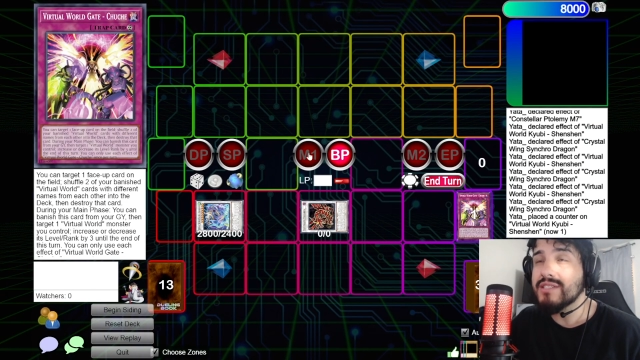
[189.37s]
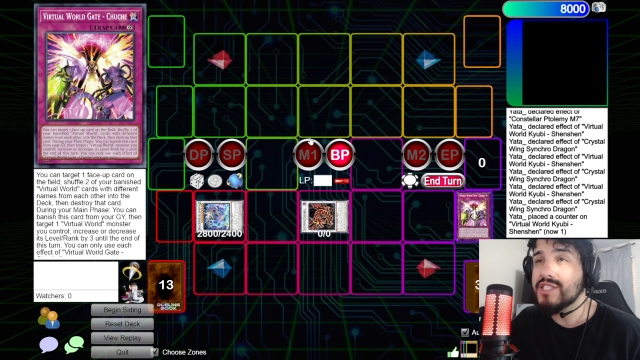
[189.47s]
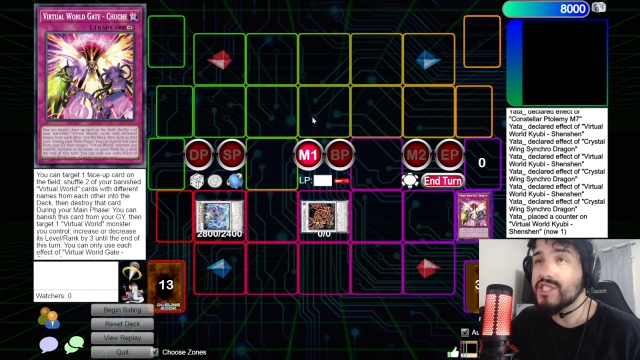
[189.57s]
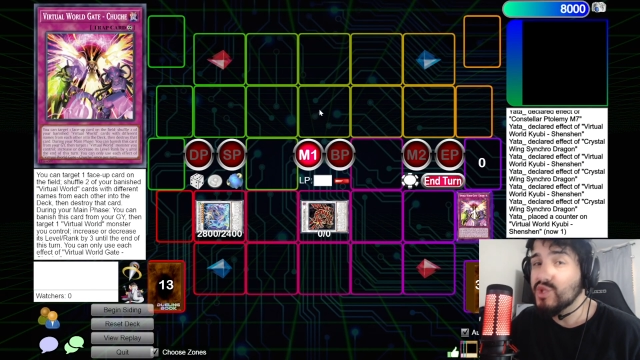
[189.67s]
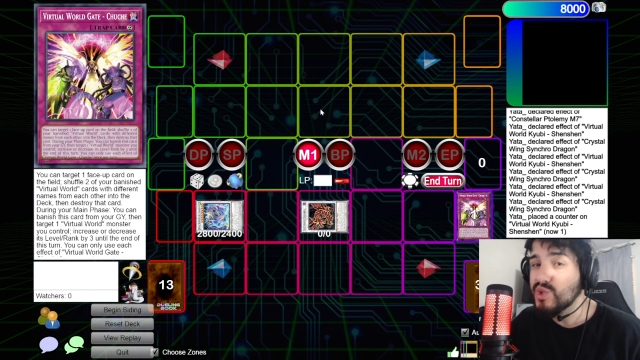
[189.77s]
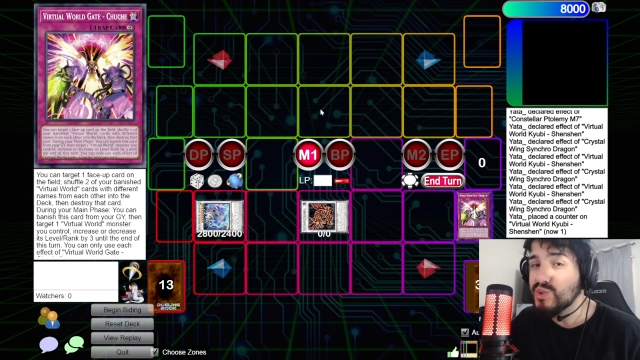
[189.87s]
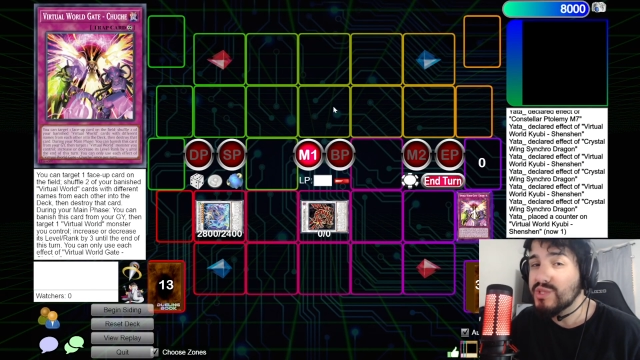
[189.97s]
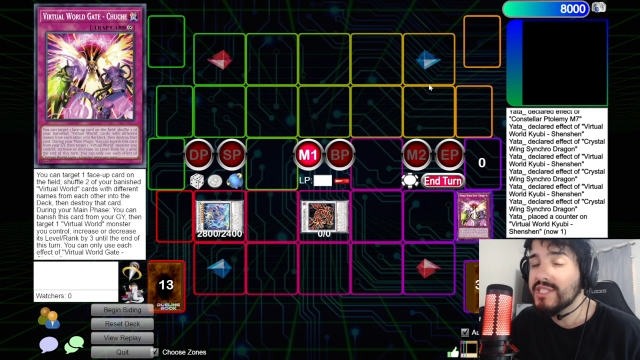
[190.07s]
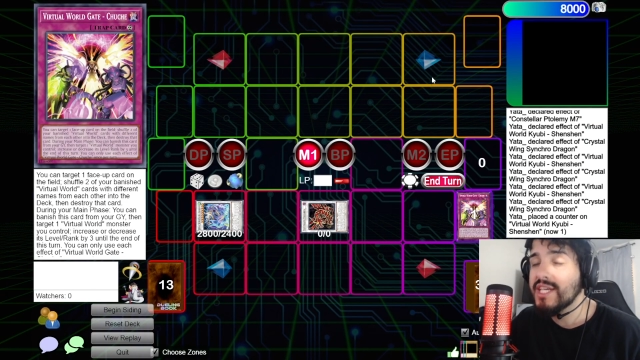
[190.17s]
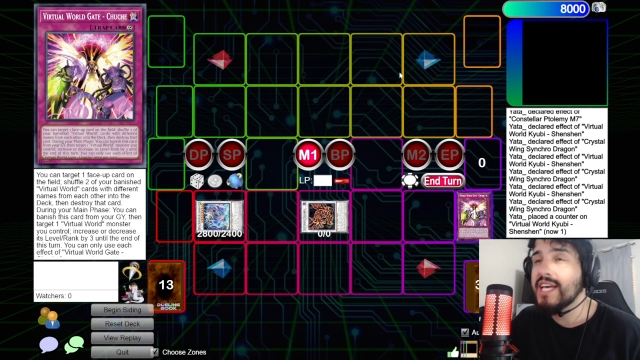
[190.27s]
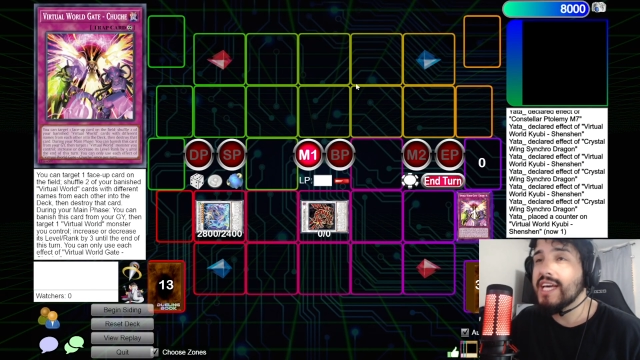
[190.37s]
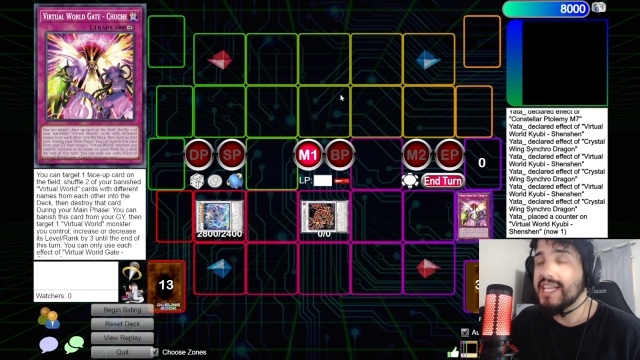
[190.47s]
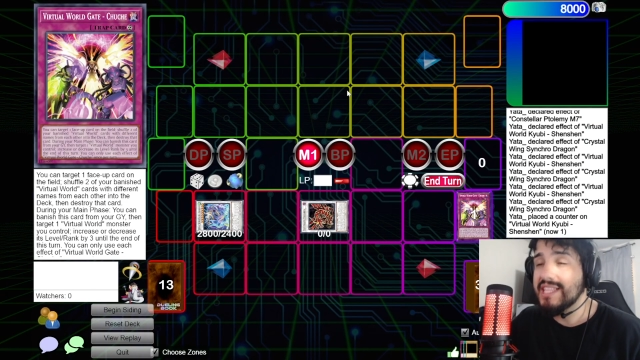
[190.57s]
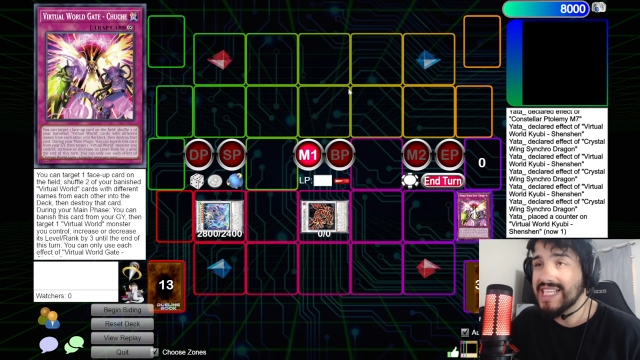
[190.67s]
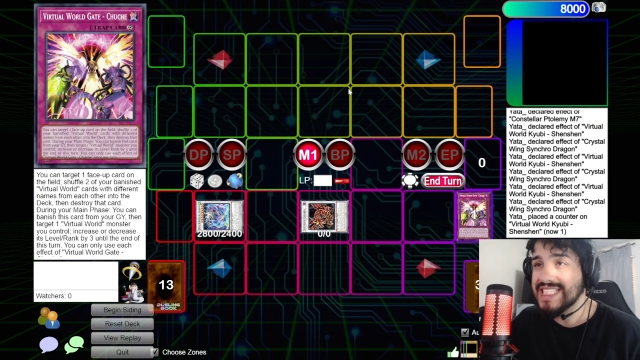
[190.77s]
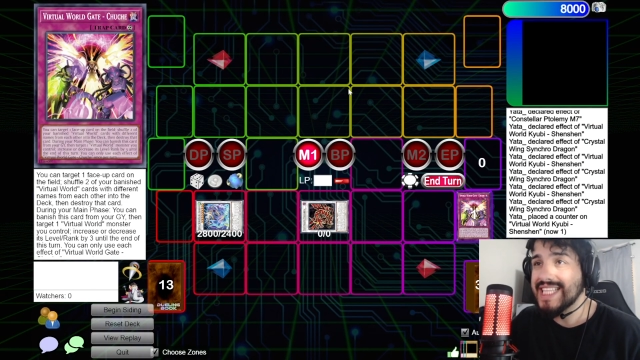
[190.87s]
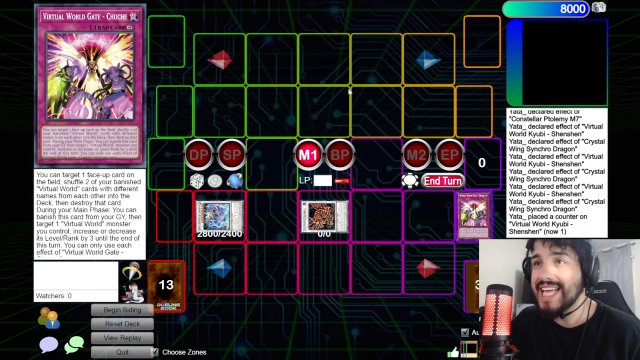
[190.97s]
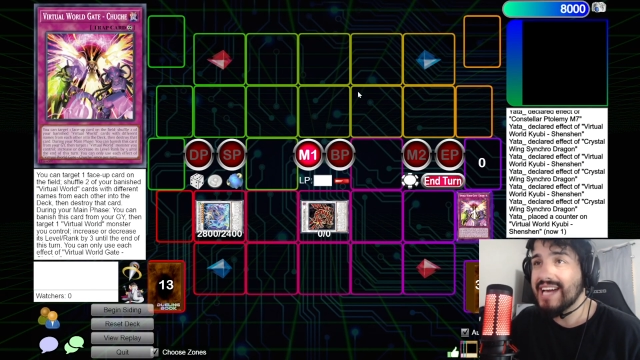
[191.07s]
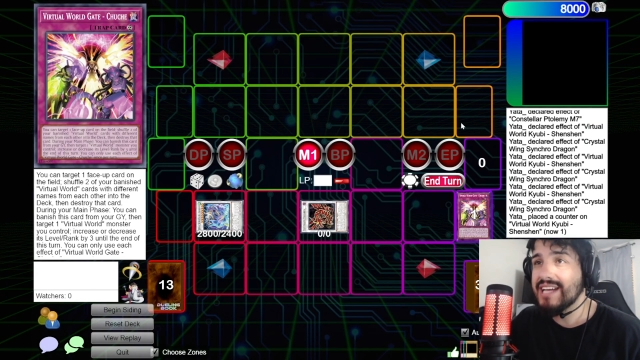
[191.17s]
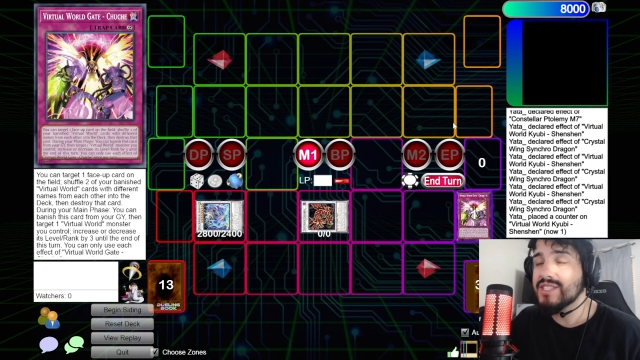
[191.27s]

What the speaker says: Zeus in this deck.